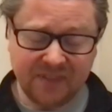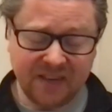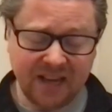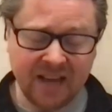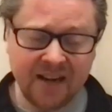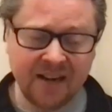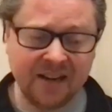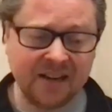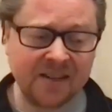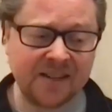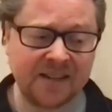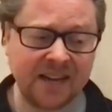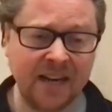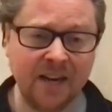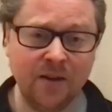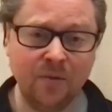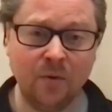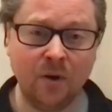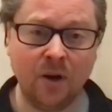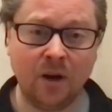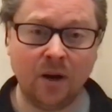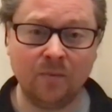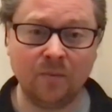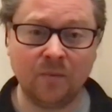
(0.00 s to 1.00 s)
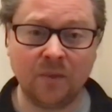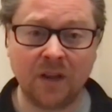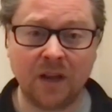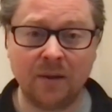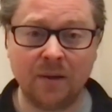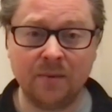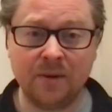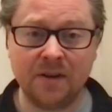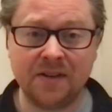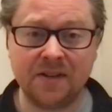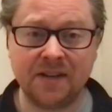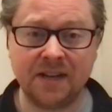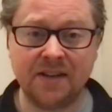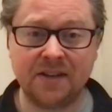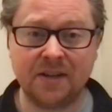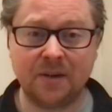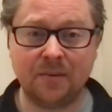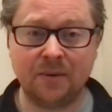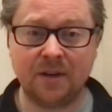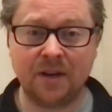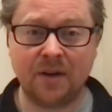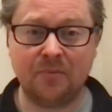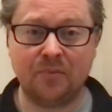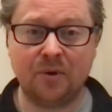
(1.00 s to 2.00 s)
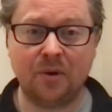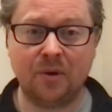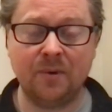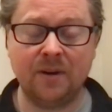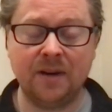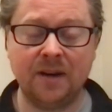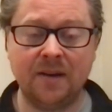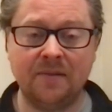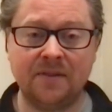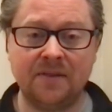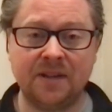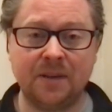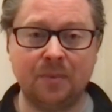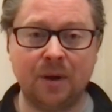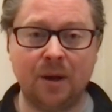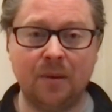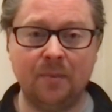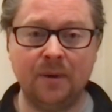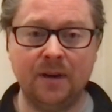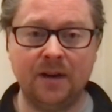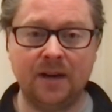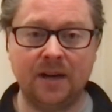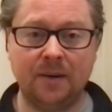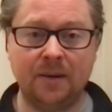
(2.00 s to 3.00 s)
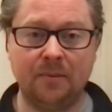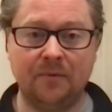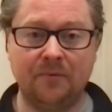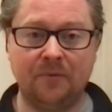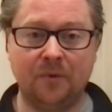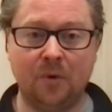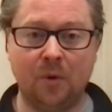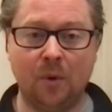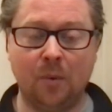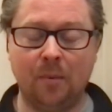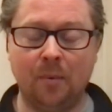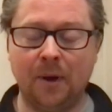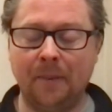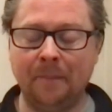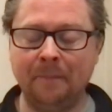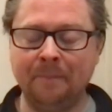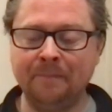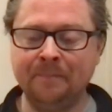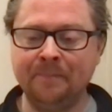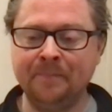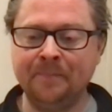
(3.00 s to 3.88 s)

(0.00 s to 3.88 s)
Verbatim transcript: And I'll tell you what, I'm going to say something I've probably never said publicly before, but